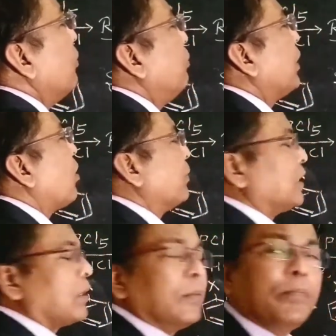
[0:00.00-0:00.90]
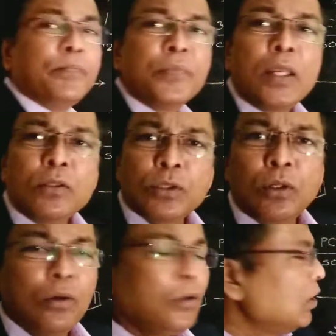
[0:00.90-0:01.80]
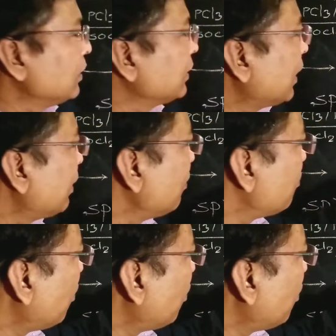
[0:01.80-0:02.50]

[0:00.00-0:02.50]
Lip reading: picometer. So the